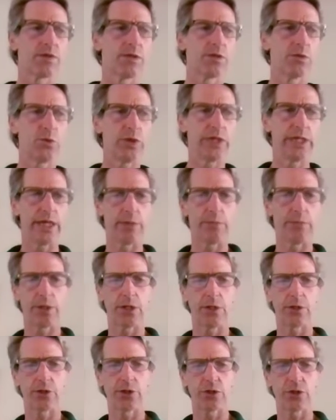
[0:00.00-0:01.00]
we had
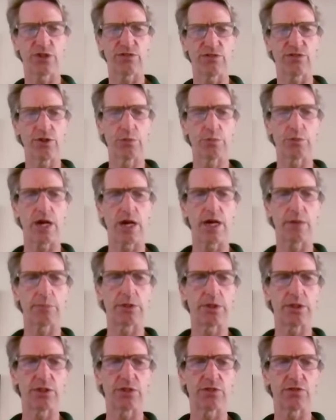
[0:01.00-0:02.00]
purchased a few
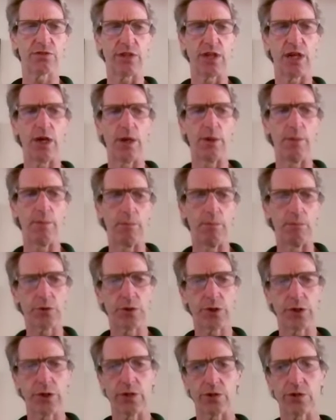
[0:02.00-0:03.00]
properties from,
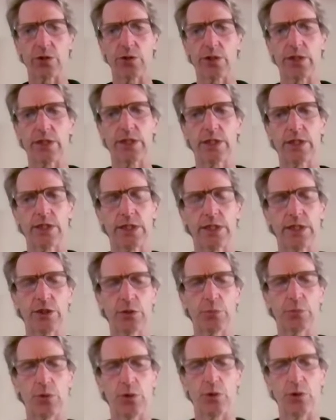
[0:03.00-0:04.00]
so at this
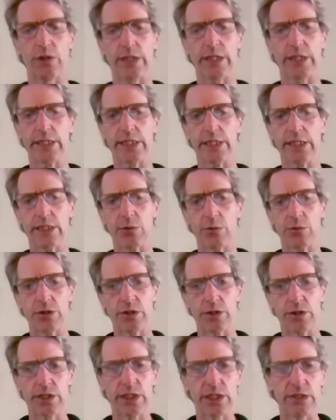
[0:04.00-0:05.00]
point, he
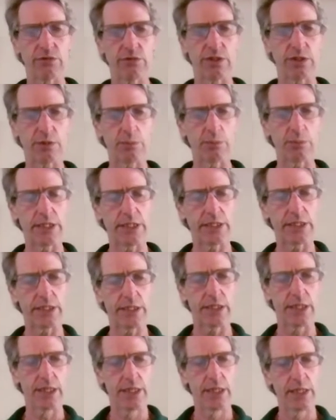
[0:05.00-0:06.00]
was giving
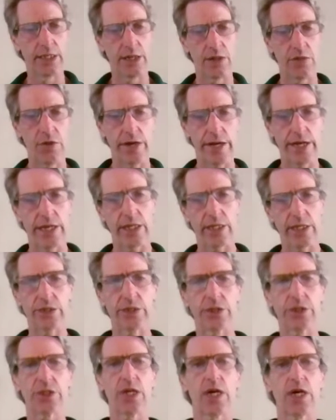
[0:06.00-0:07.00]
me the
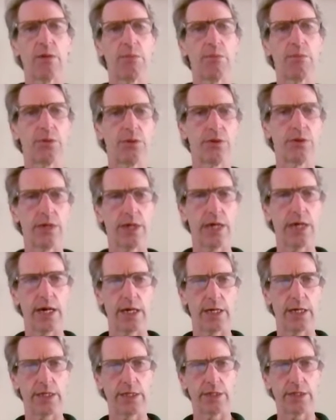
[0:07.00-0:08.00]
heads up
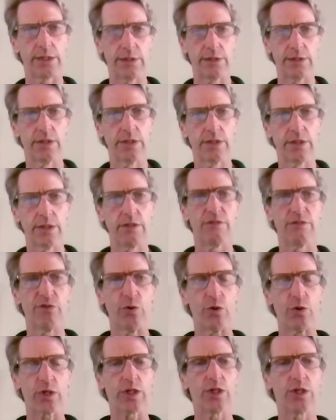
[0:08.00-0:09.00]
on
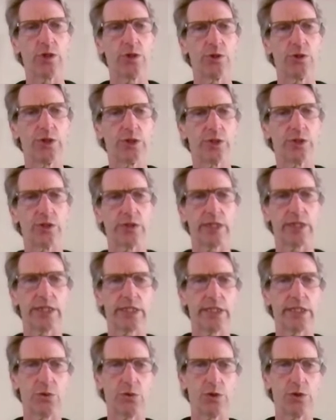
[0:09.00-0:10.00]
foreclosures
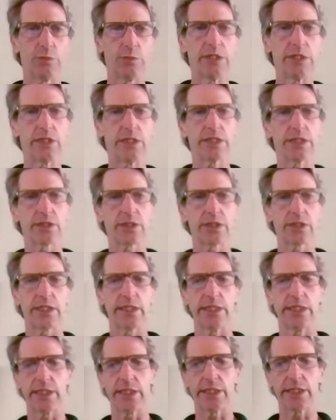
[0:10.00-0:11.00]
that he would be
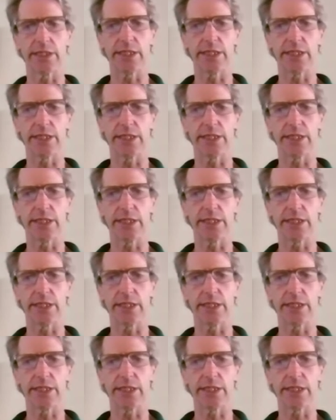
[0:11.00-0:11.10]
listing